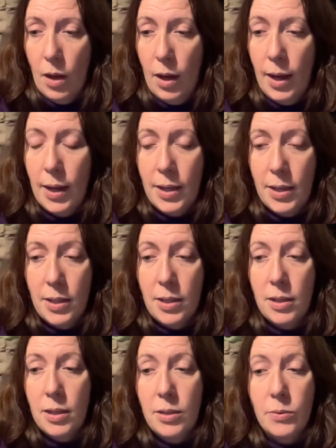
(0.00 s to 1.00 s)

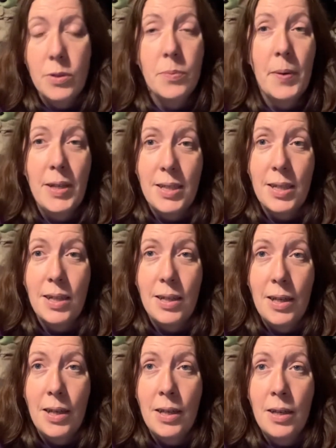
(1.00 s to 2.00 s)
And it was
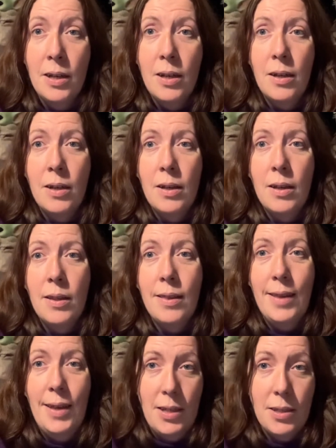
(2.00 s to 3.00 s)
basically
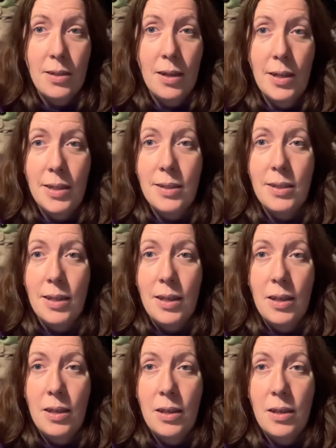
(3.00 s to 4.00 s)
the
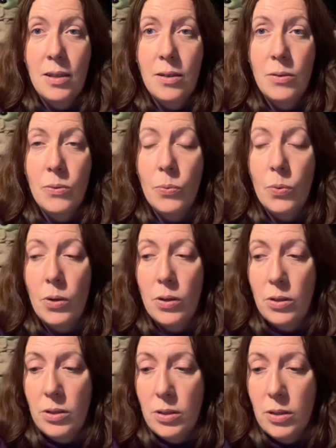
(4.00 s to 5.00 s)
anxiety
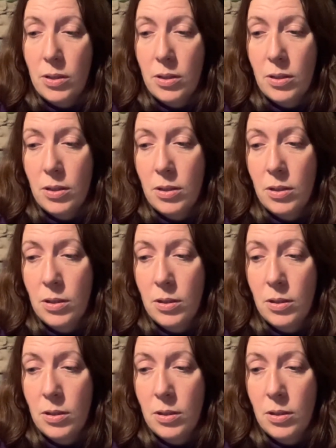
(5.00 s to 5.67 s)
was